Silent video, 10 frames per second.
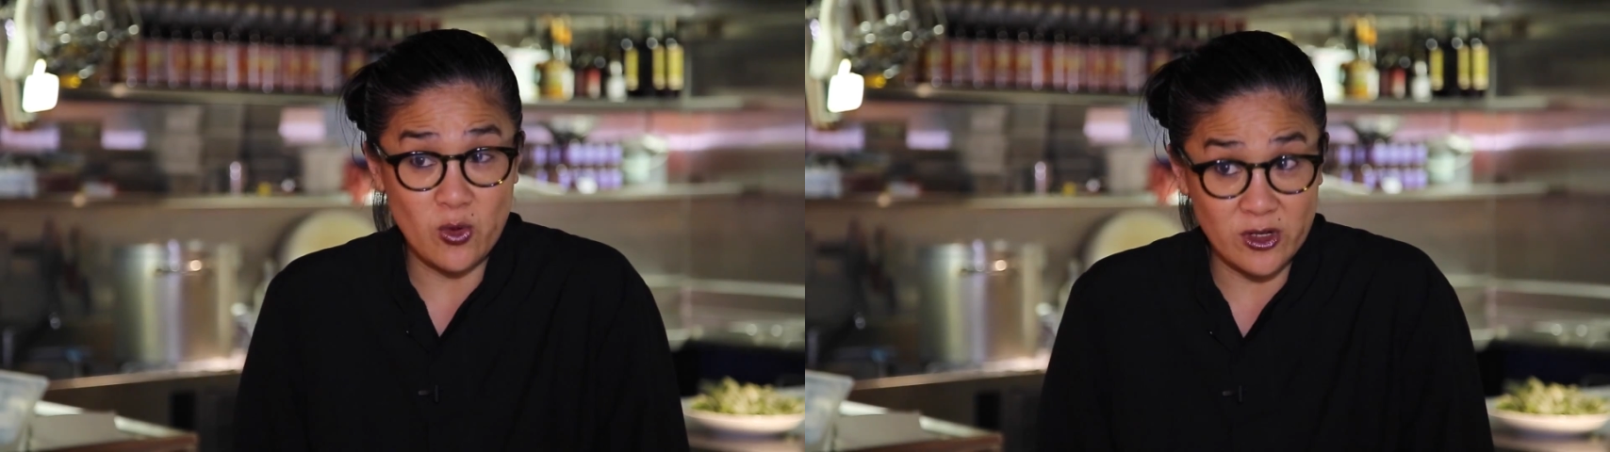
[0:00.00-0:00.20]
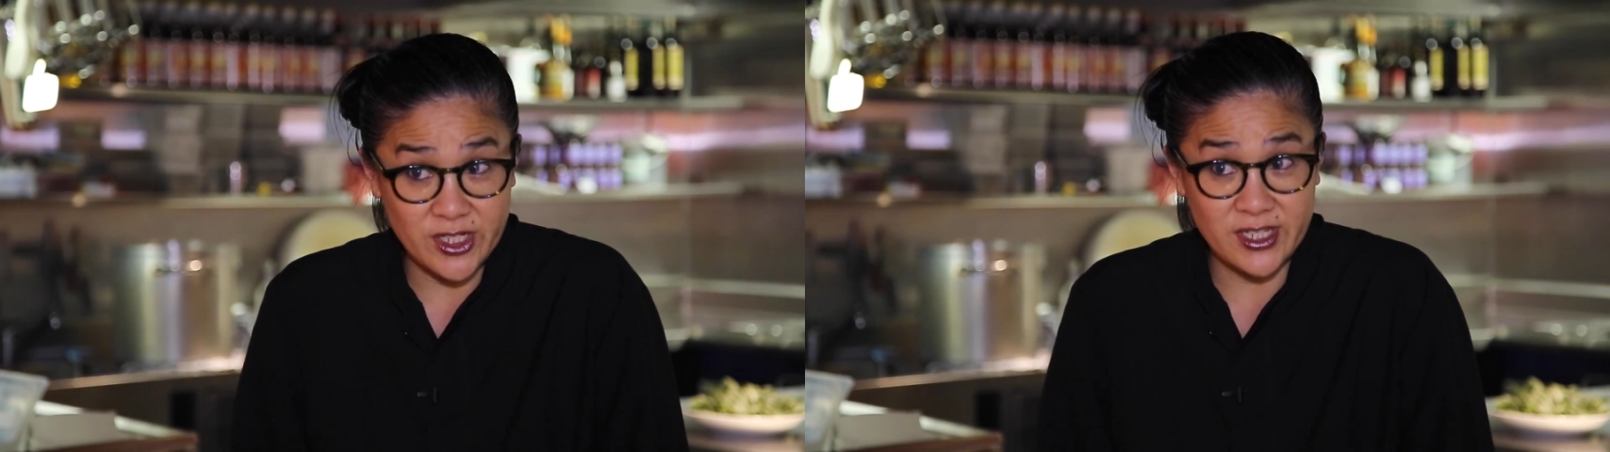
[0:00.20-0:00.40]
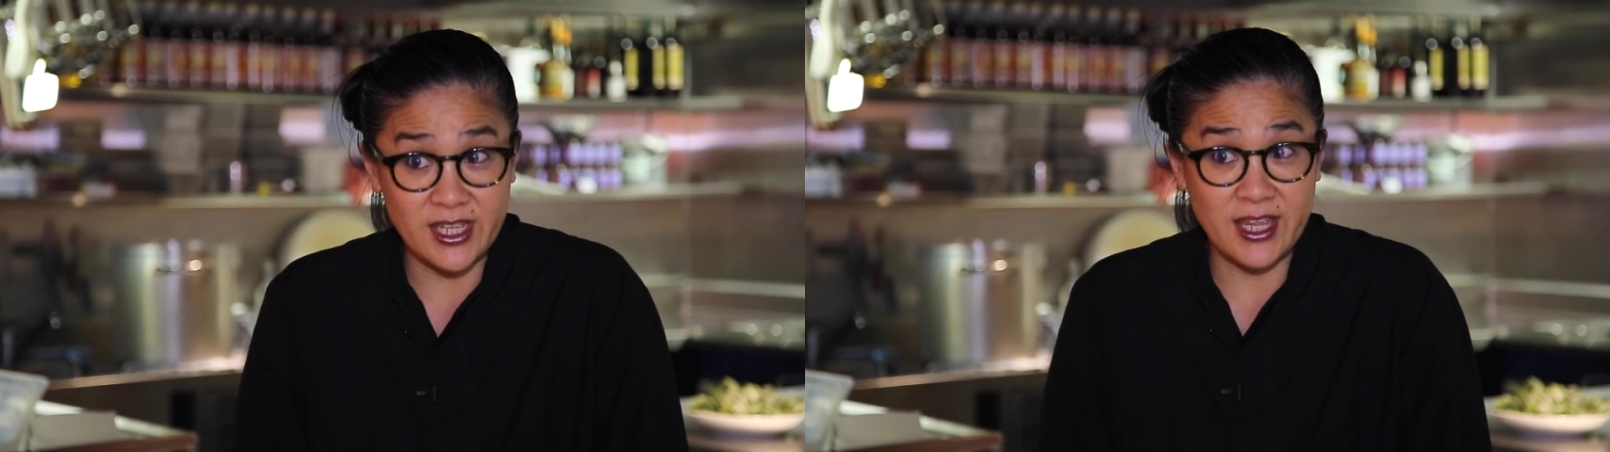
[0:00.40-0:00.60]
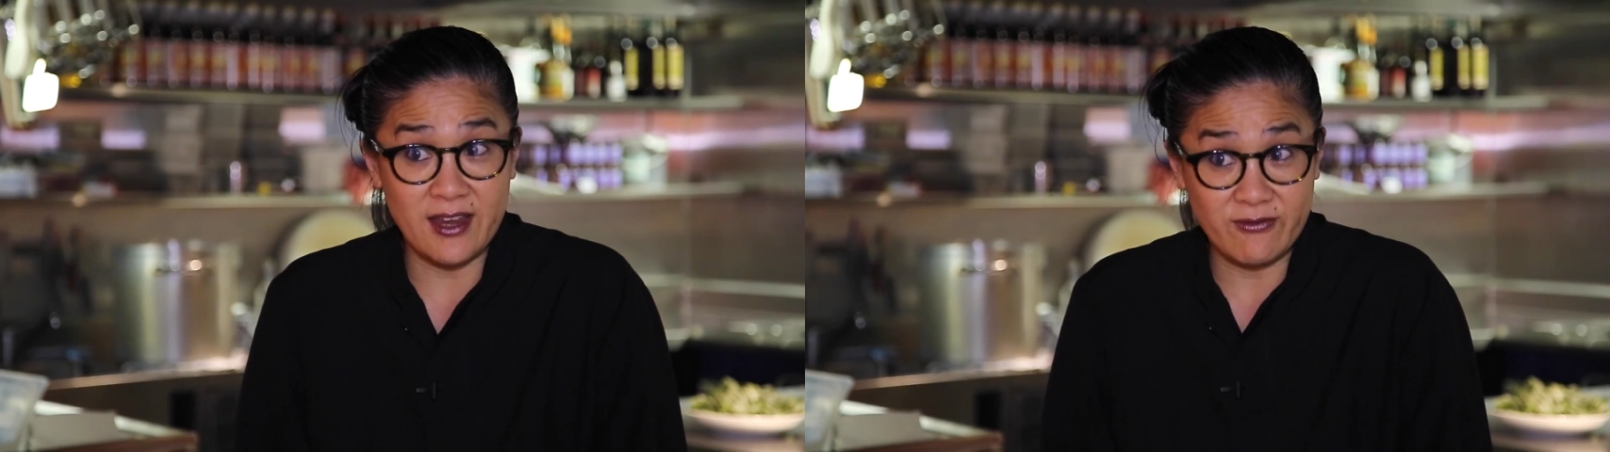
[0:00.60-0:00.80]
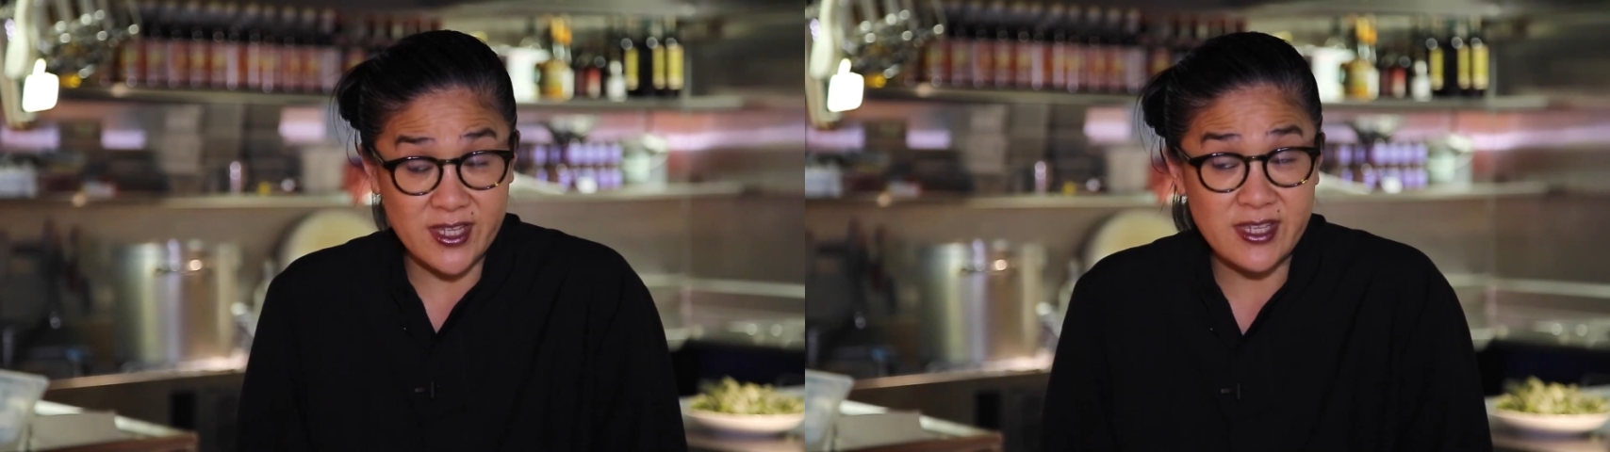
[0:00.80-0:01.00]
quantity
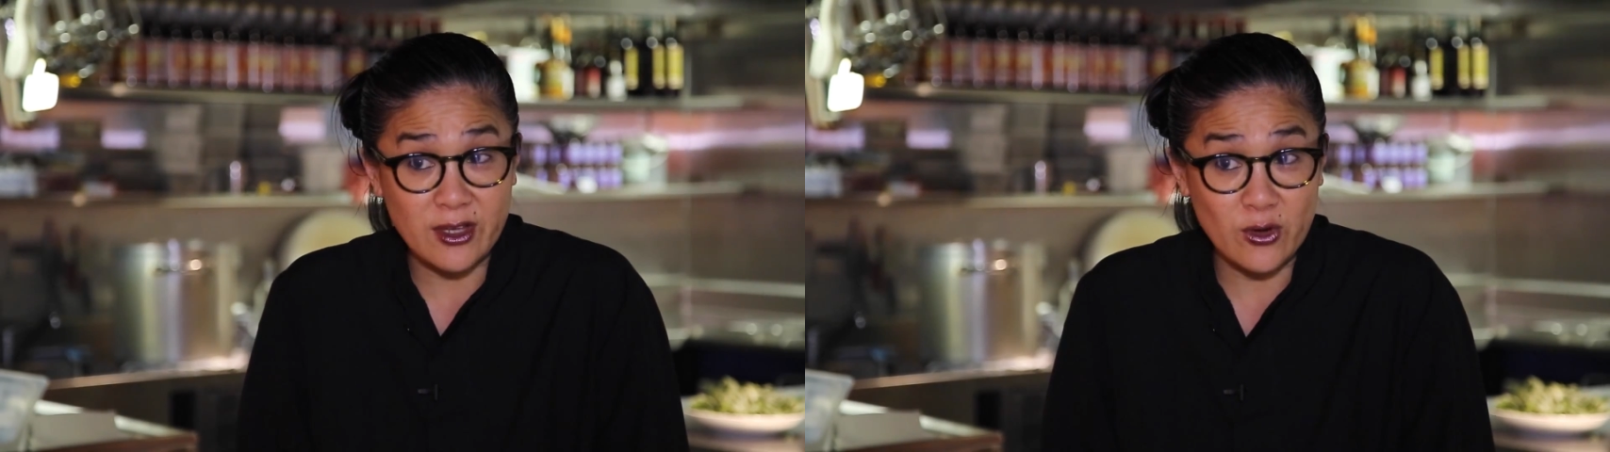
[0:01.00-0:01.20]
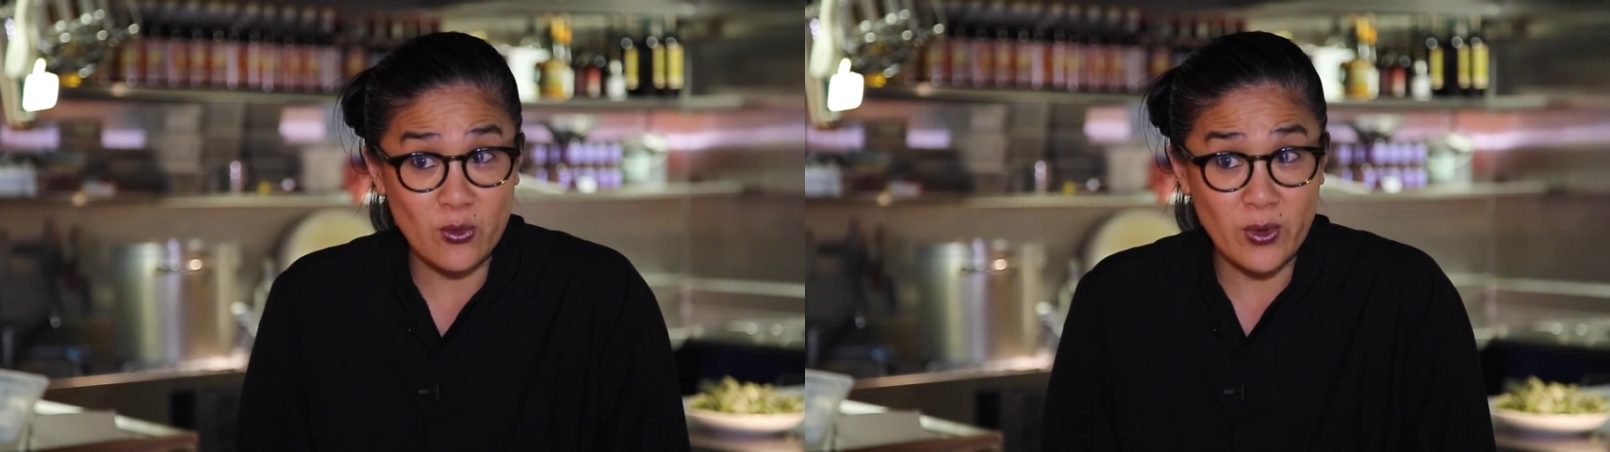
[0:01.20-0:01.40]
every single